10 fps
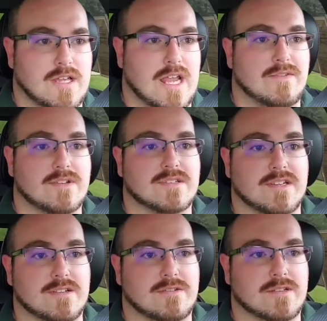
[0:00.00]
Even
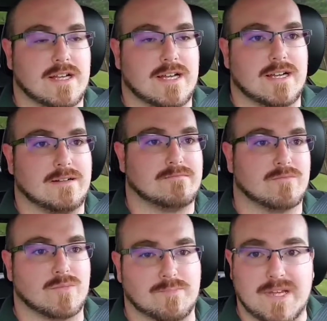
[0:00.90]
still,
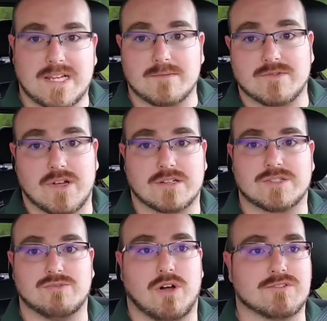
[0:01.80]
with pickup trucks,
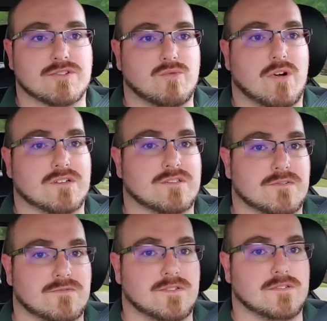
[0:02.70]
you also want to
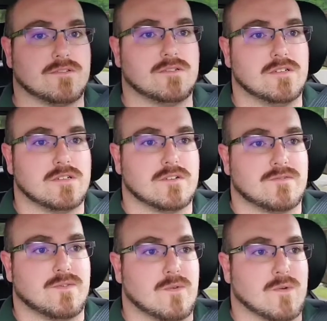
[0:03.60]
feel
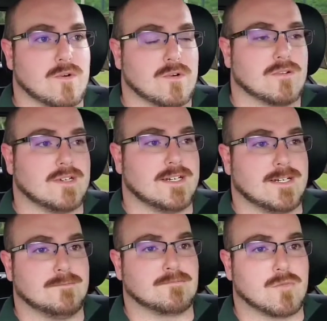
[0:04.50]
for
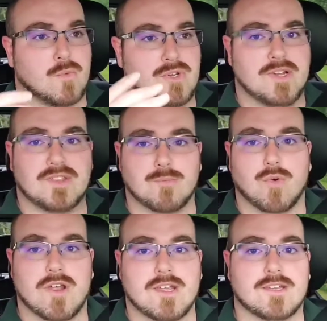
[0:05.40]
when you hit the
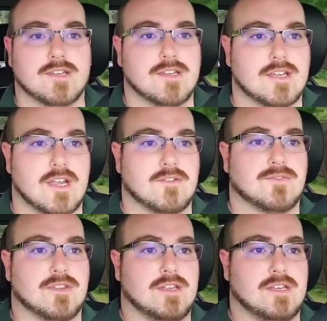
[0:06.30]
brake,
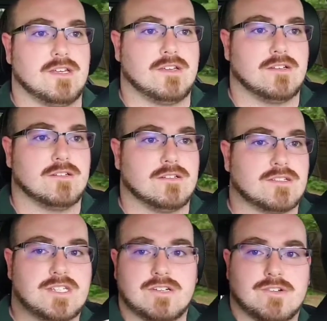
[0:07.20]
if the
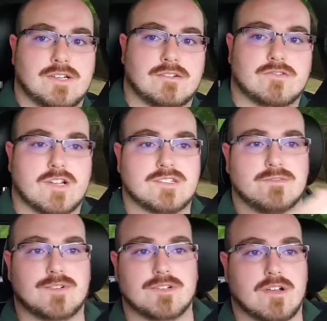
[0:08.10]
steering tries to
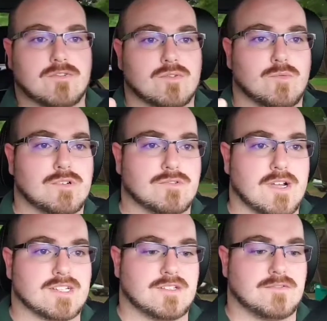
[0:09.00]
veer off to one
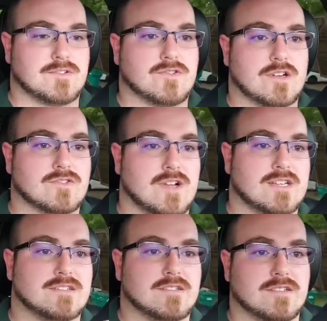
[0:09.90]
direction, if the truck
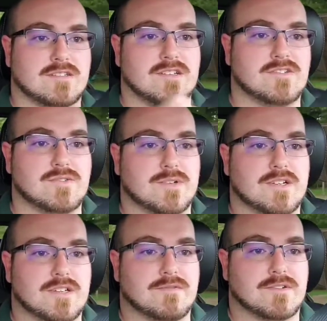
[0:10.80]
tries to send you in a
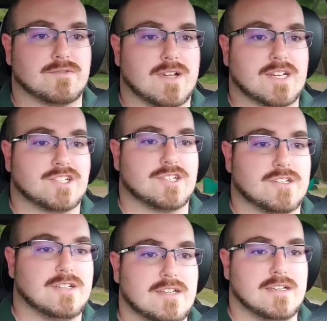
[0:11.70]
different direction,
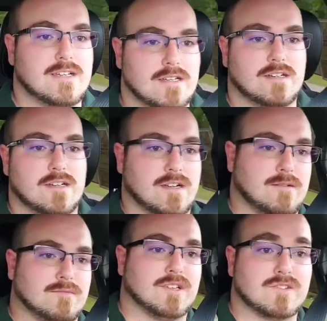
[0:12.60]

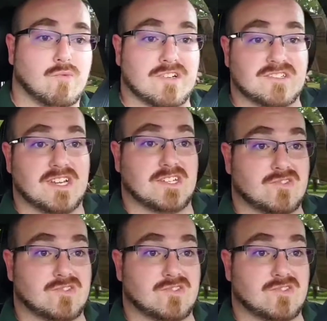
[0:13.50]
doesn't want to stay